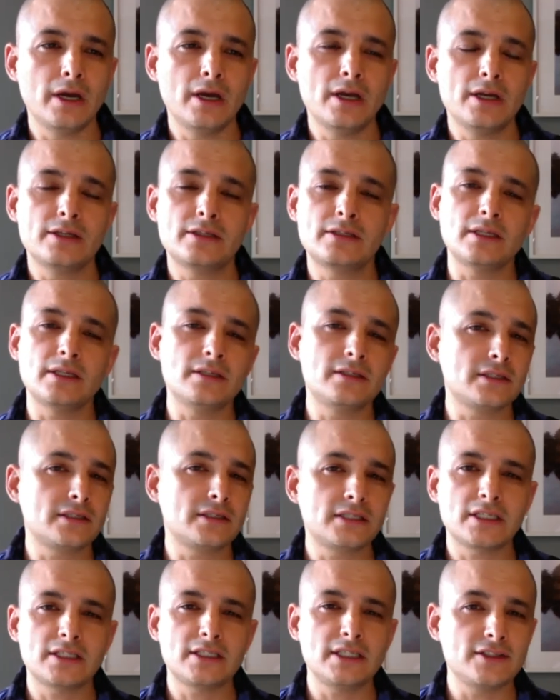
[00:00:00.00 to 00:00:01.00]
since the
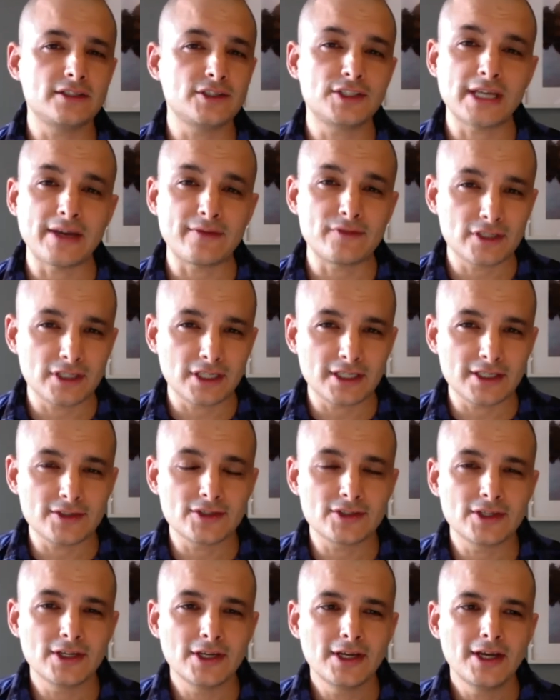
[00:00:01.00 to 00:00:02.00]
sixties and seventies.